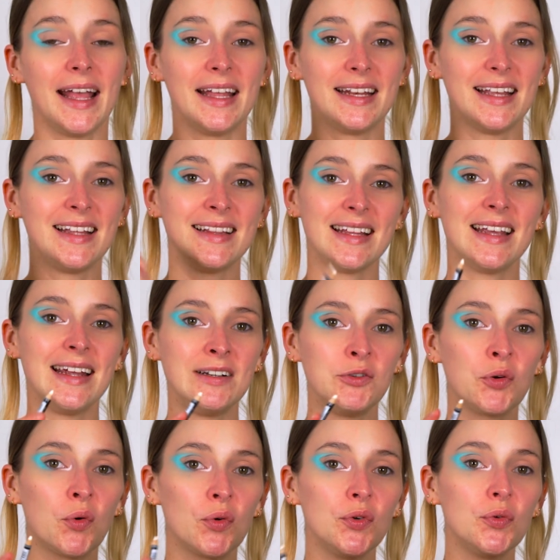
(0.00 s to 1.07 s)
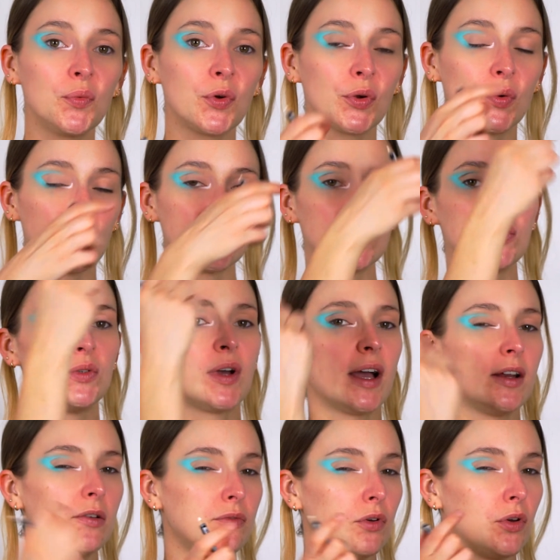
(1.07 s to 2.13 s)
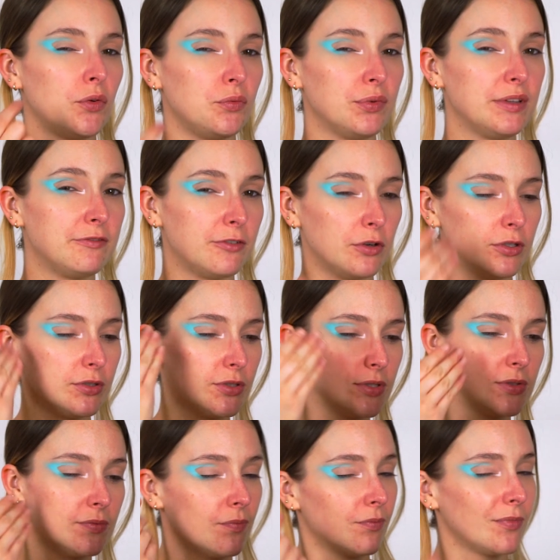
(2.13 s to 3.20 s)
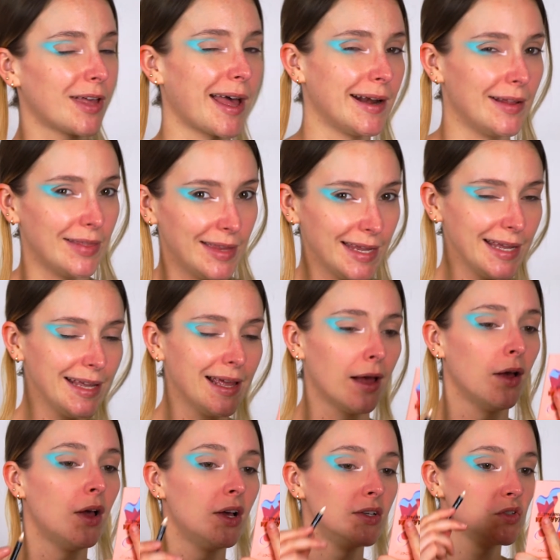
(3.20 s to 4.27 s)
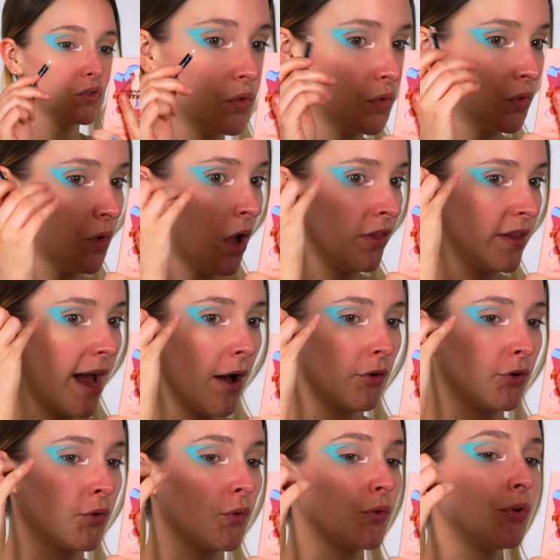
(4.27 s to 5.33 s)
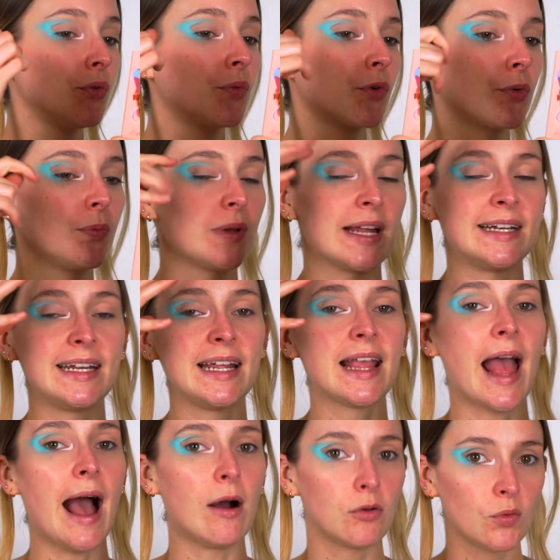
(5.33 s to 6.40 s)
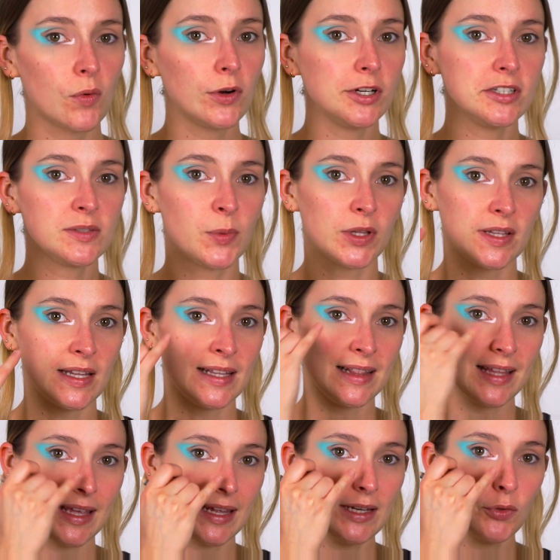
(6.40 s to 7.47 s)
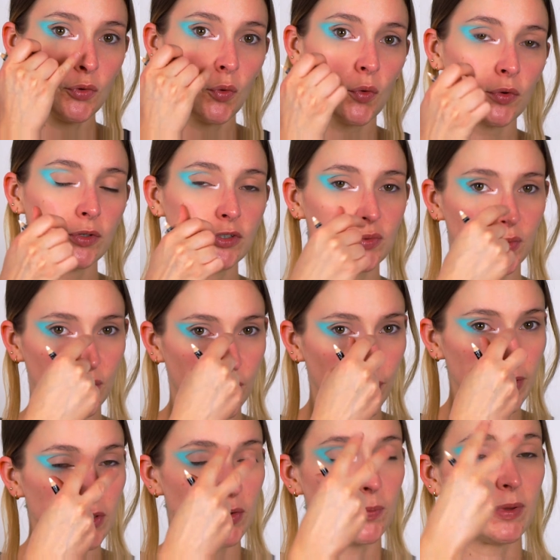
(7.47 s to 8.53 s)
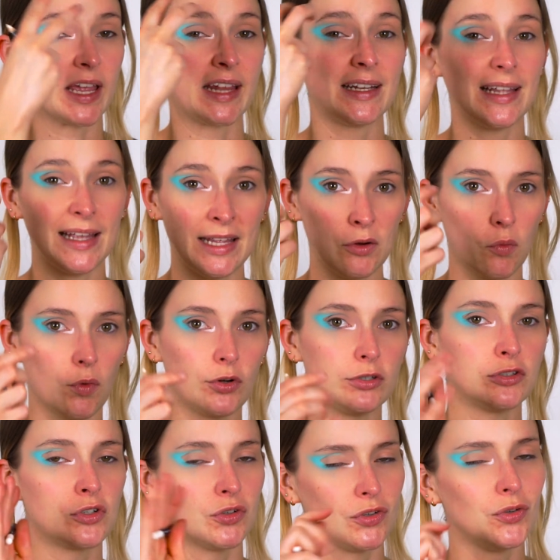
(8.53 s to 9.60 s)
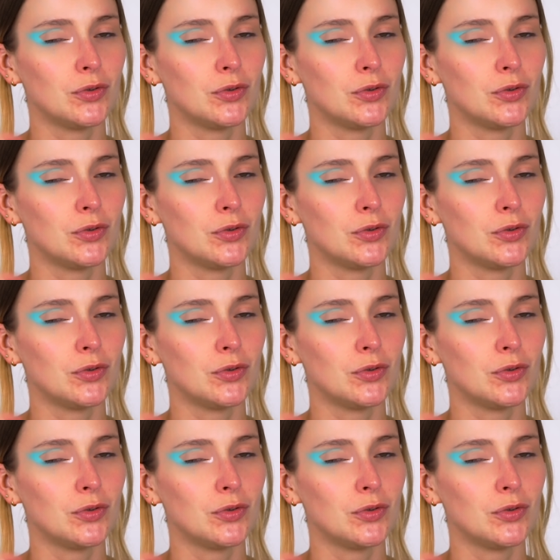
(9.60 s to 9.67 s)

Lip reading: And in the inner corner, we're going to do kind of a reverse kind of thing. So on the outer corner, we're blending outwards, but in the inner corners, we're going to blend inwards.